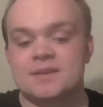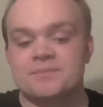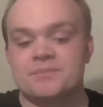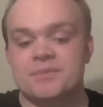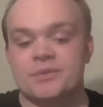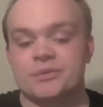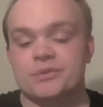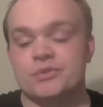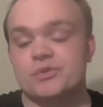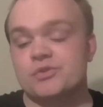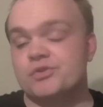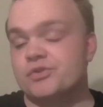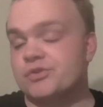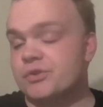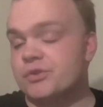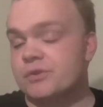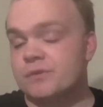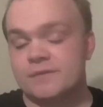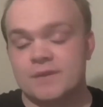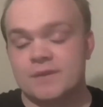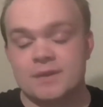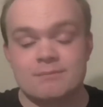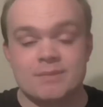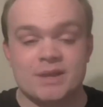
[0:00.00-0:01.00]
Not too
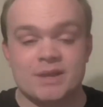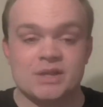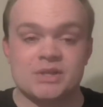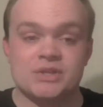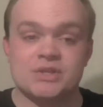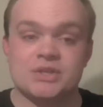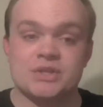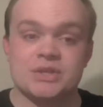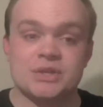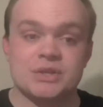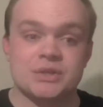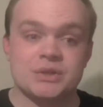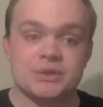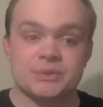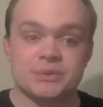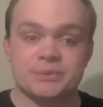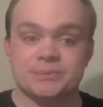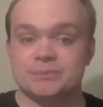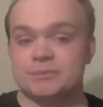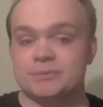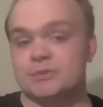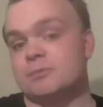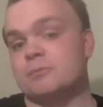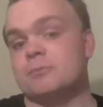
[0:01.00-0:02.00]
sure if that makes you
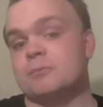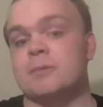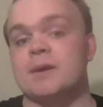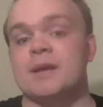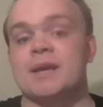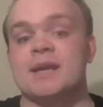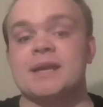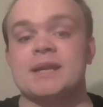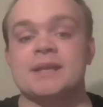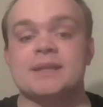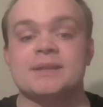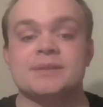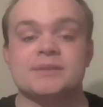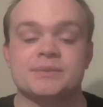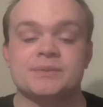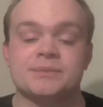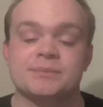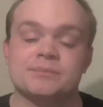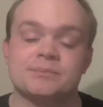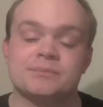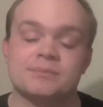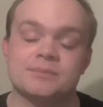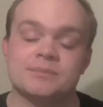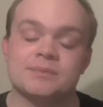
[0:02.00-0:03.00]
weird
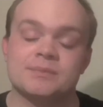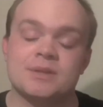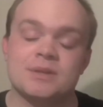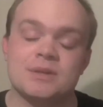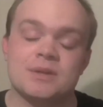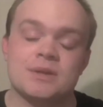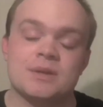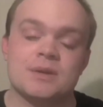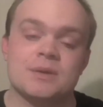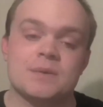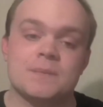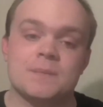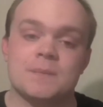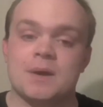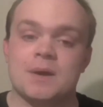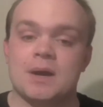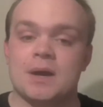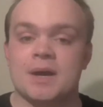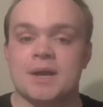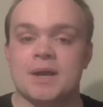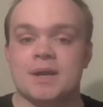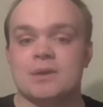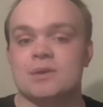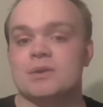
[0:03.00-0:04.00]

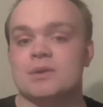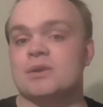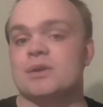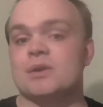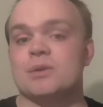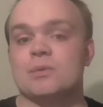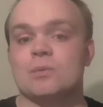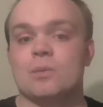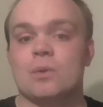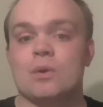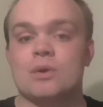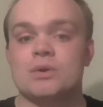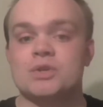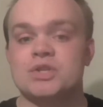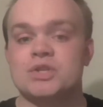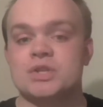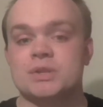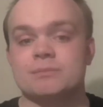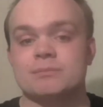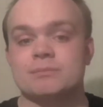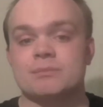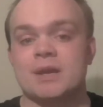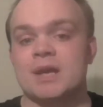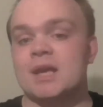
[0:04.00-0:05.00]
by you
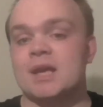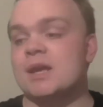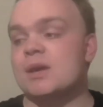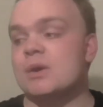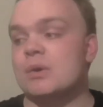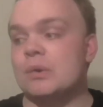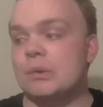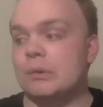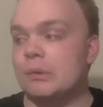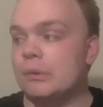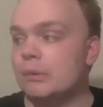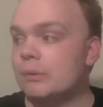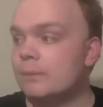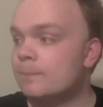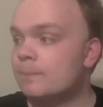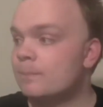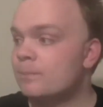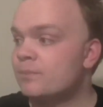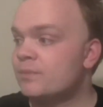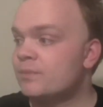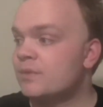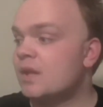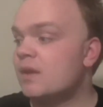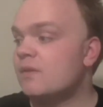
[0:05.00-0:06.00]
watching me or
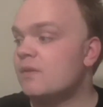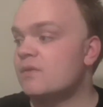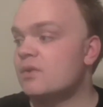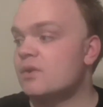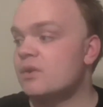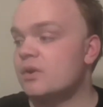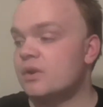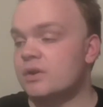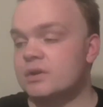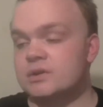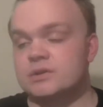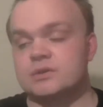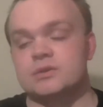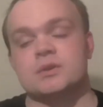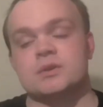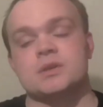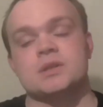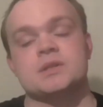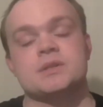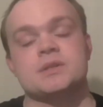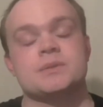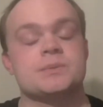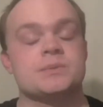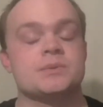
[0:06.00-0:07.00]
if you're going to
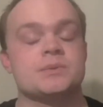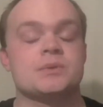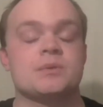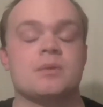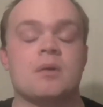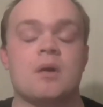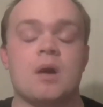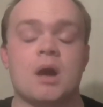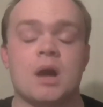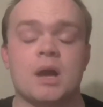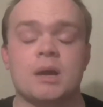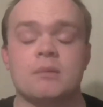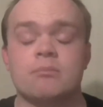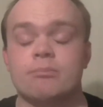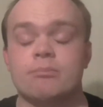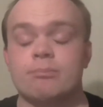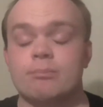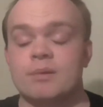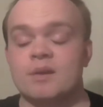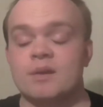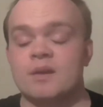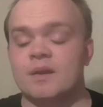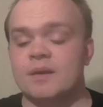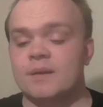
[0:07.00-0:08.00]
unsubscribe,
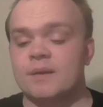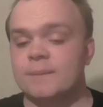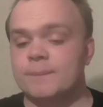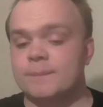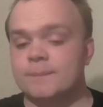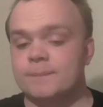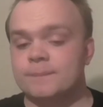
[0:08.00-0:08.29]
but